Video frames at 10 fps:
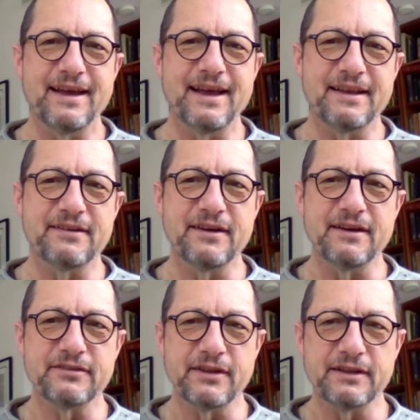and
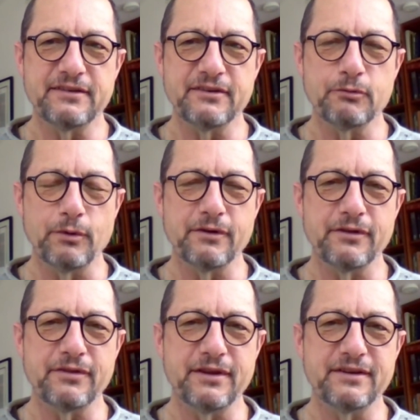uh, so that's just one of
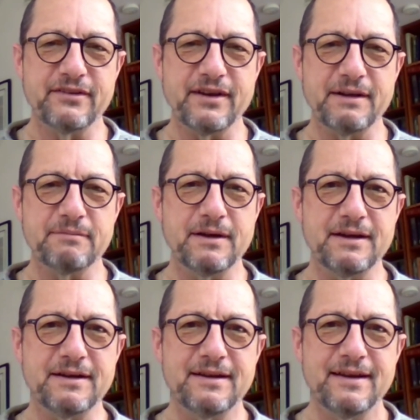the things that I'm
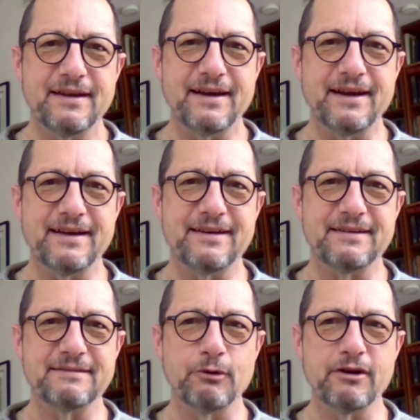I,
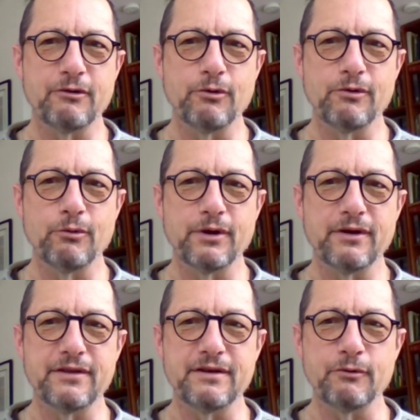one, one
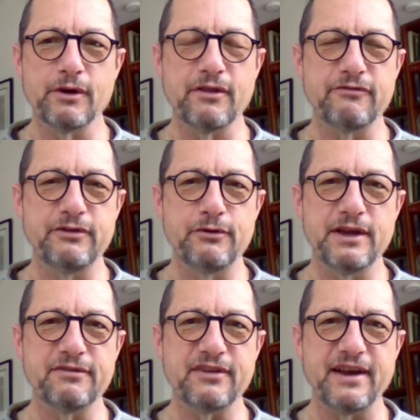of the one of the few
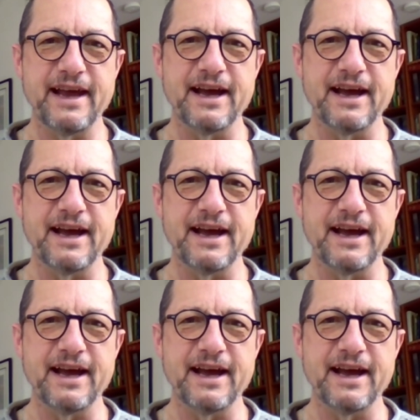gifts I